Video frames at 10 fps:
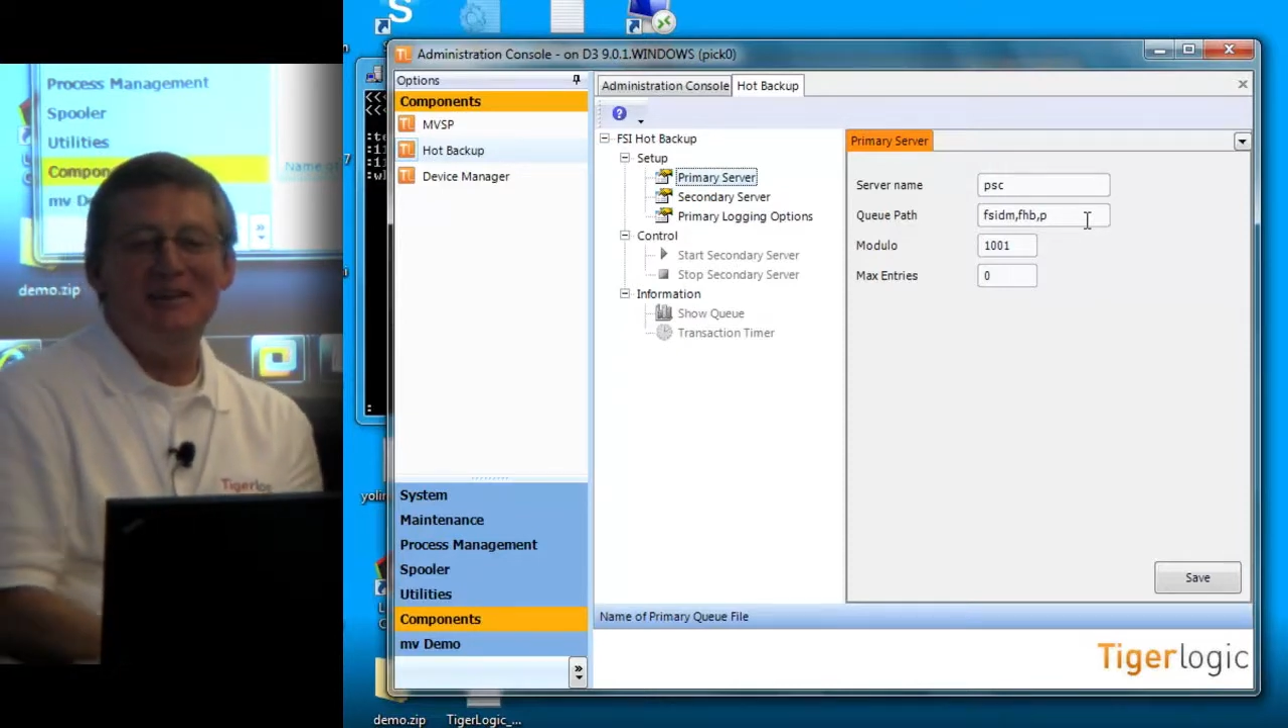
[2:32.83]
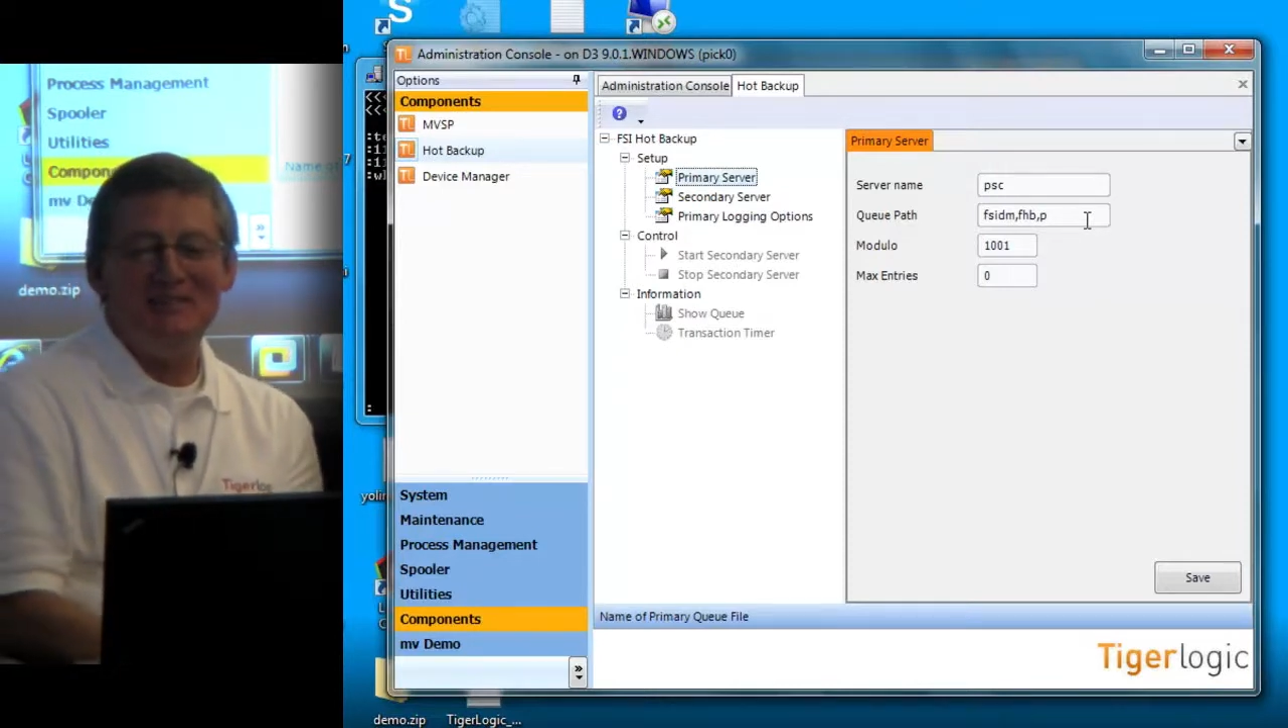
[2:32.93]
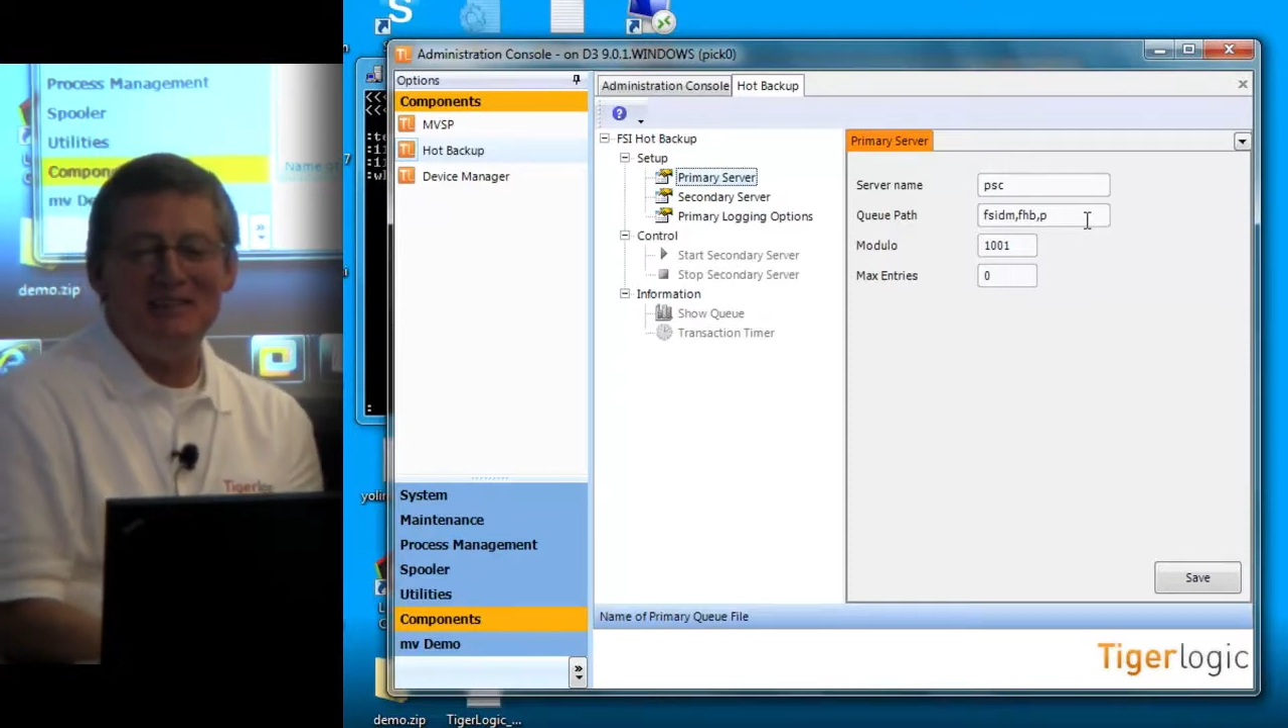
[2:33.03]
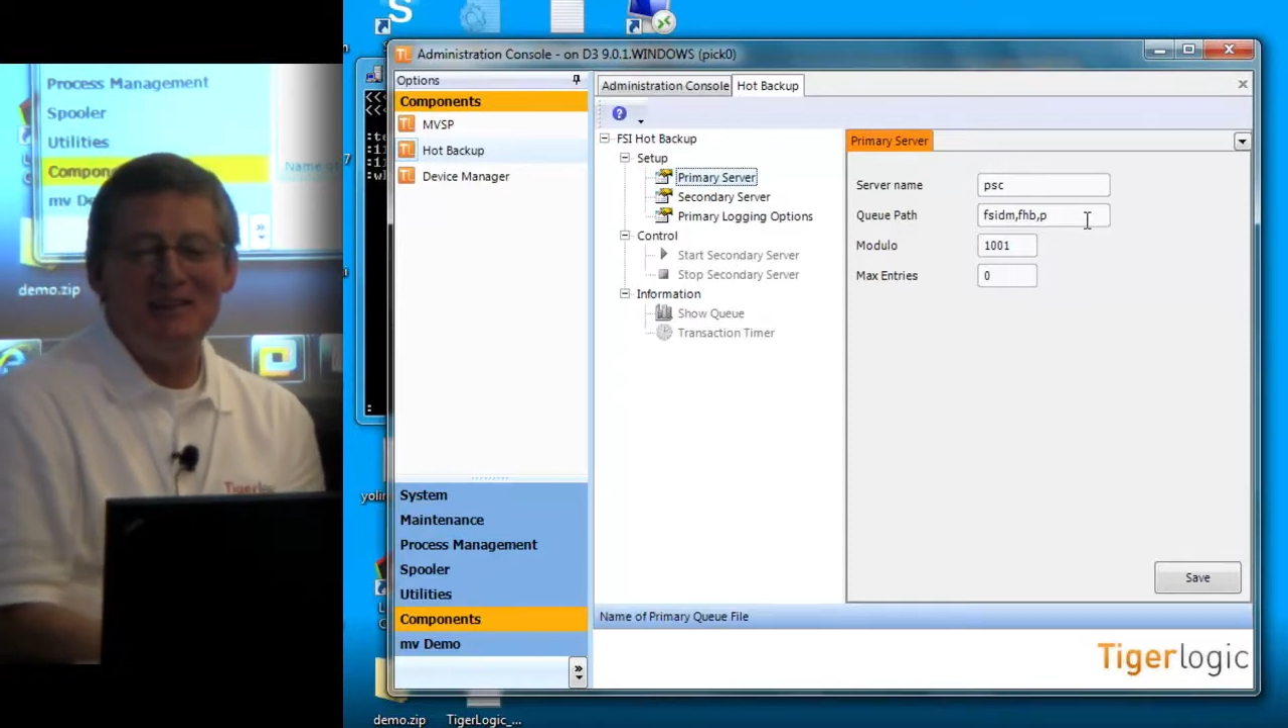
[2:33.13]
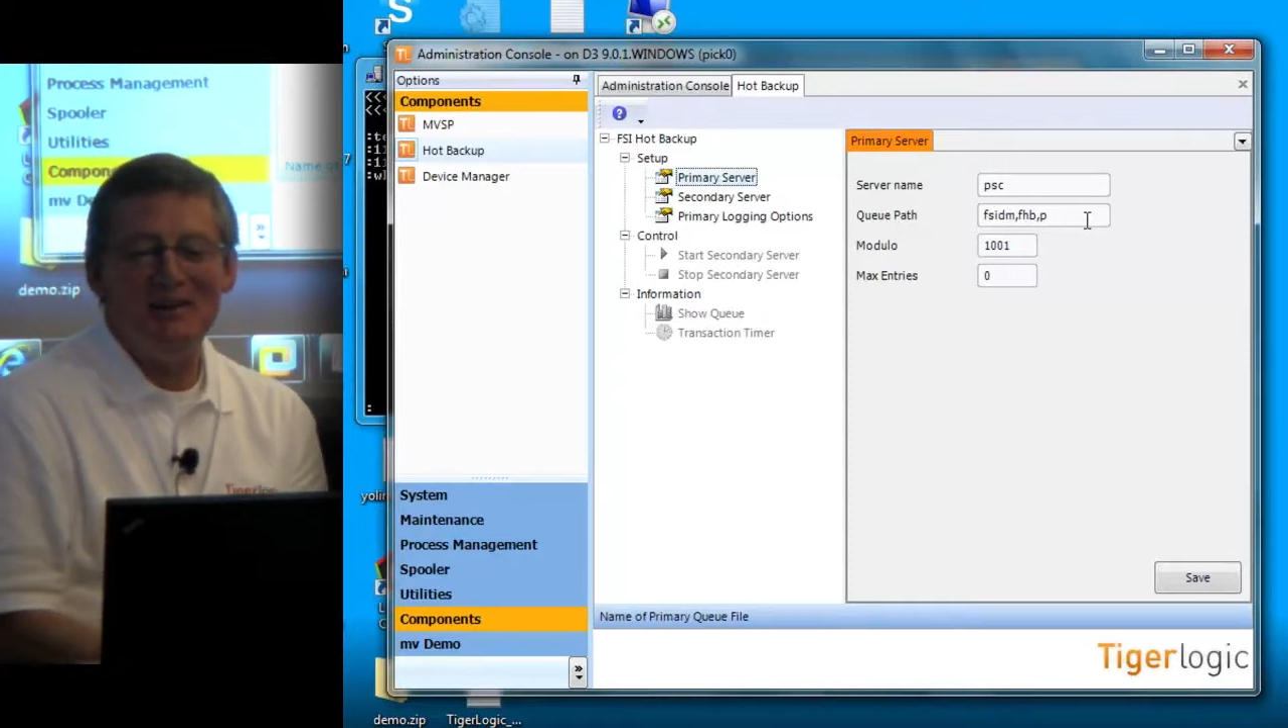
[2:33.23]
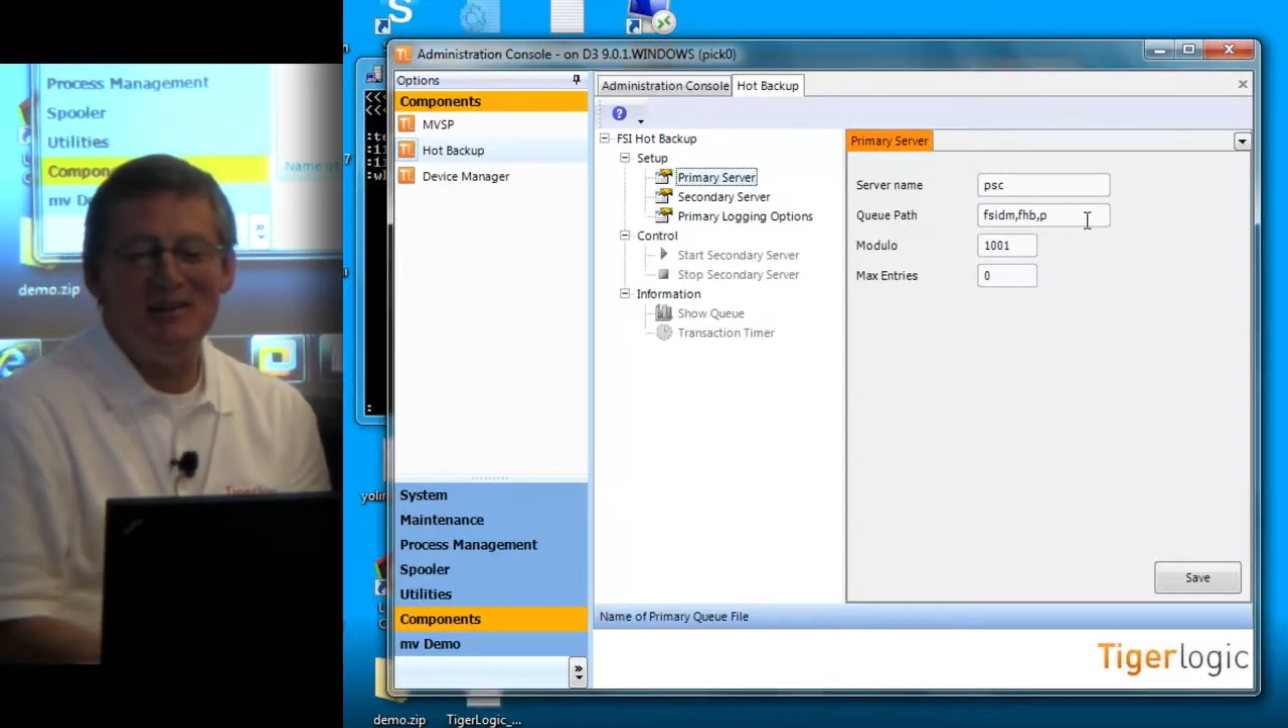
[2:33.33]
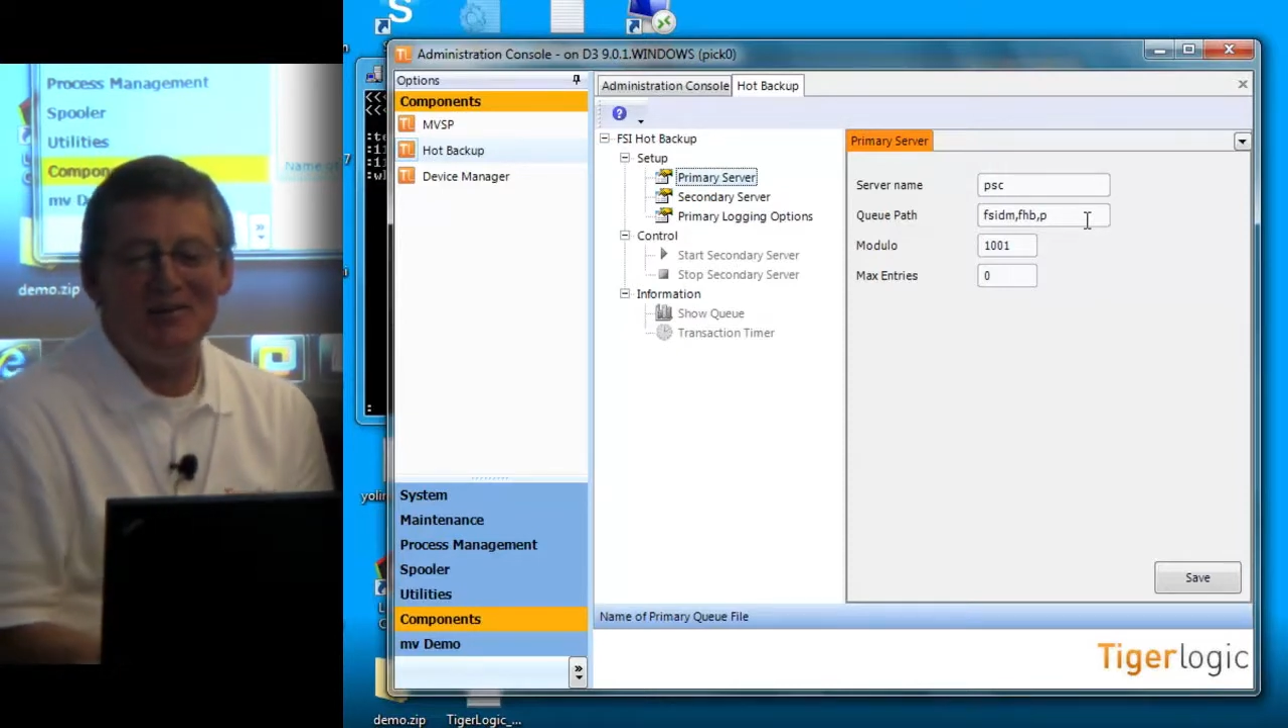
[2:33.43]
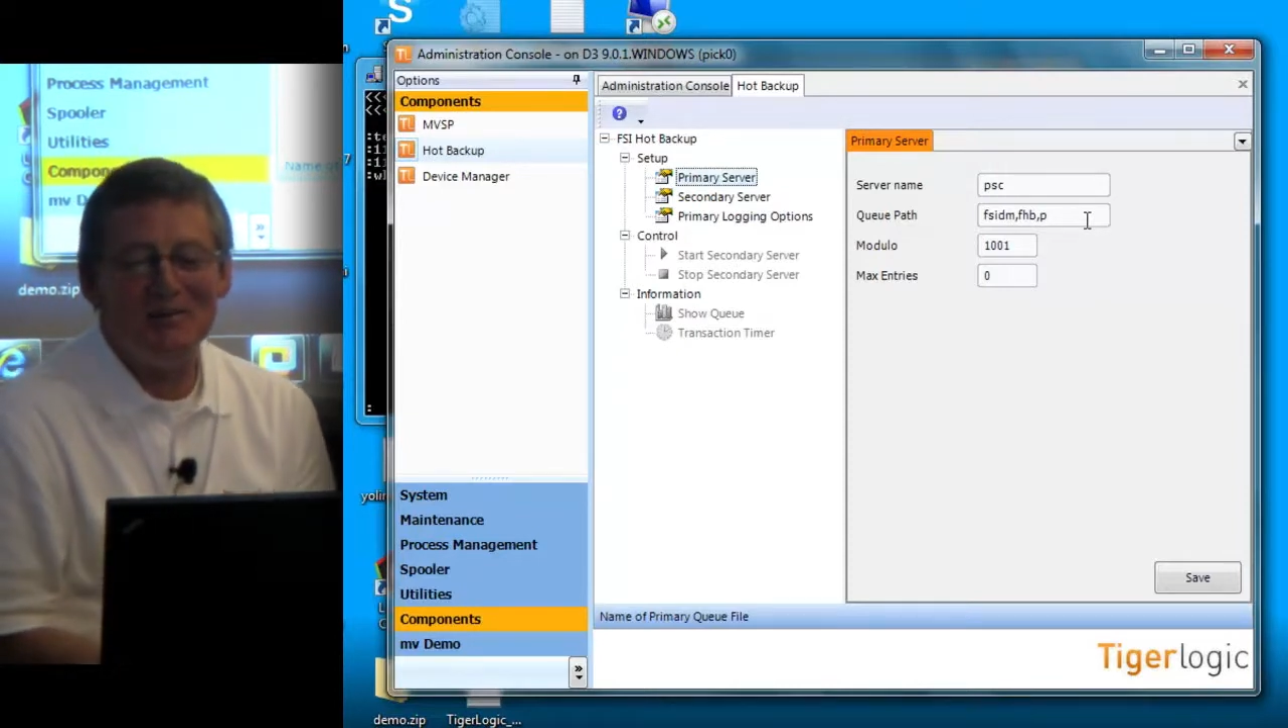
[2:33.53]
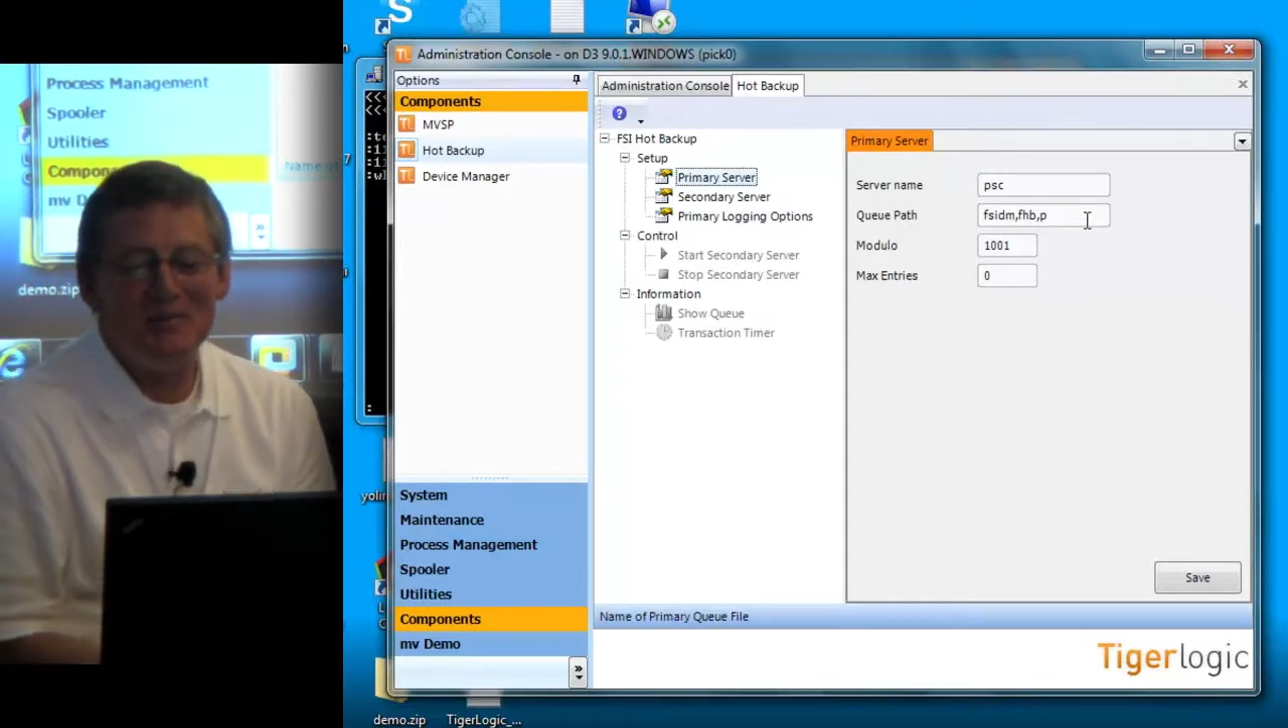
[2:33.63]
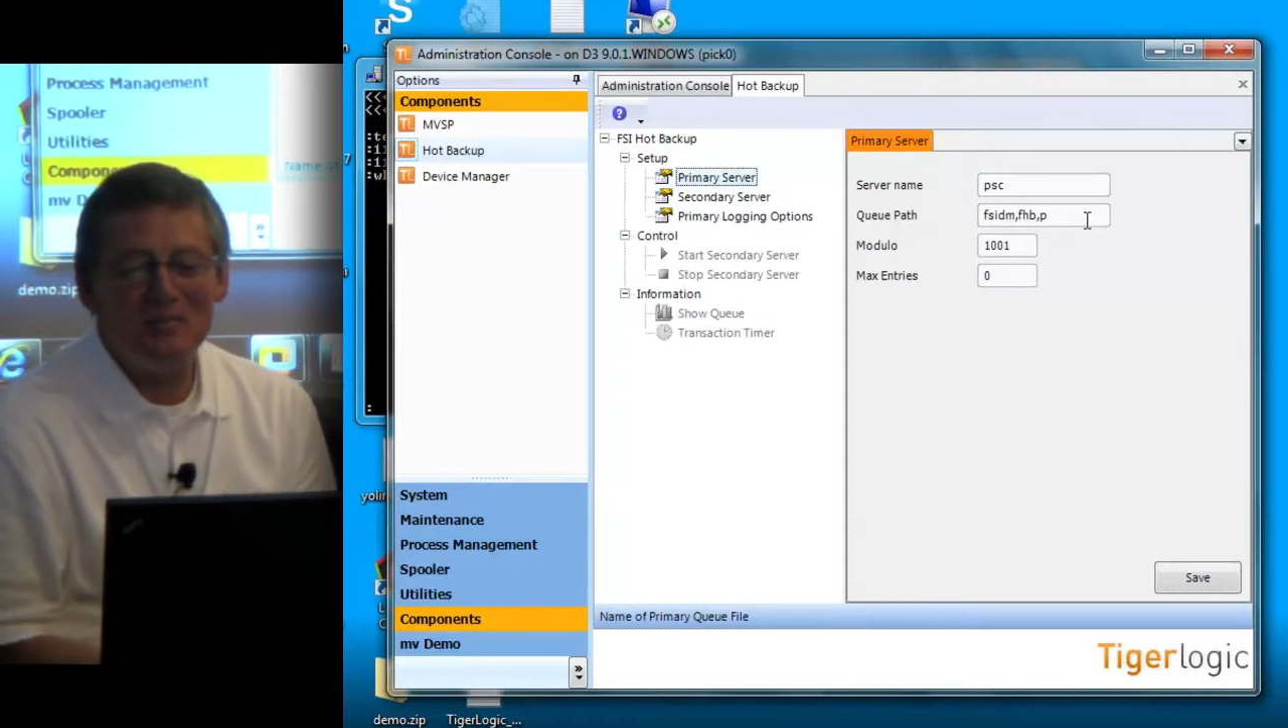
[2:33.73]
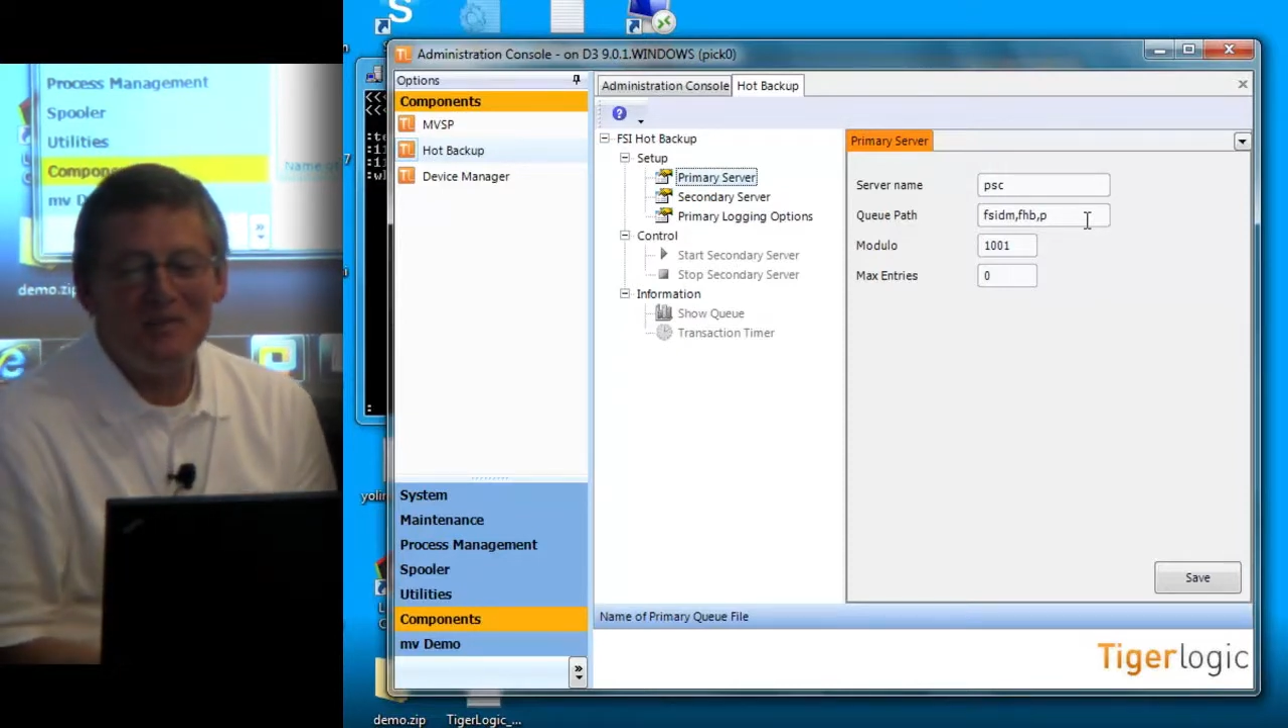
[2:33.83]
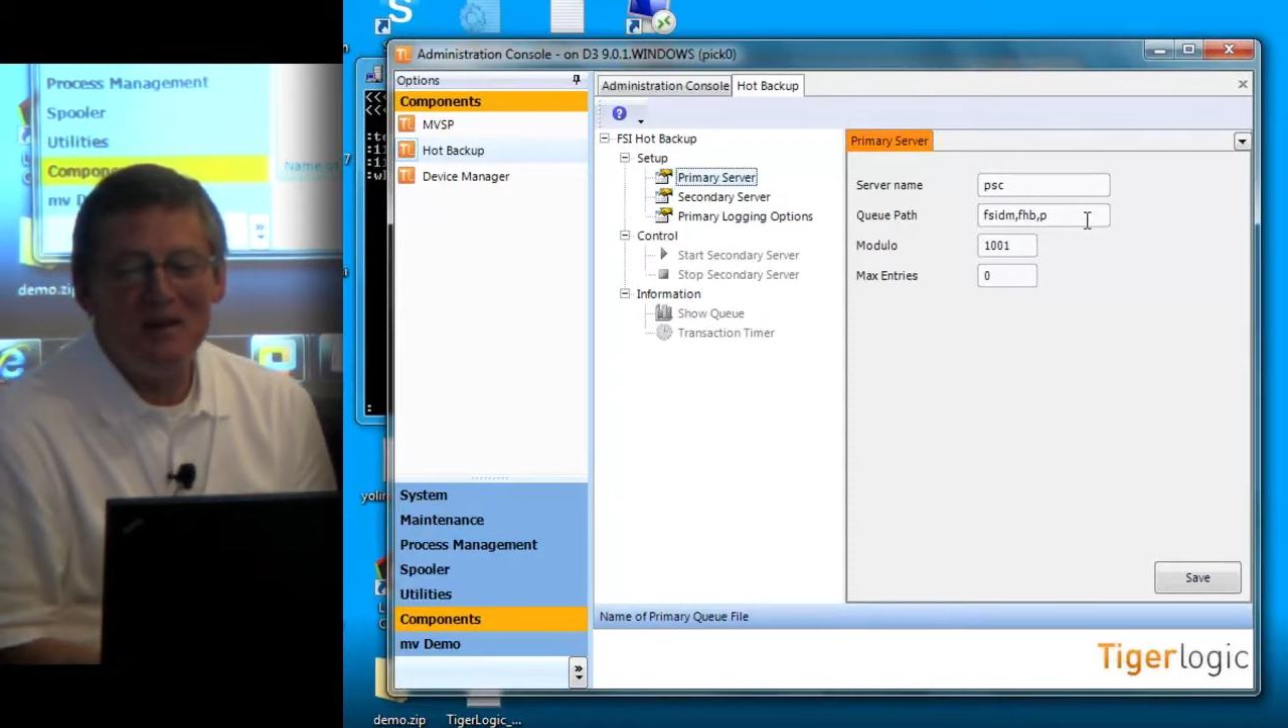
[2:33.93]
is the data level.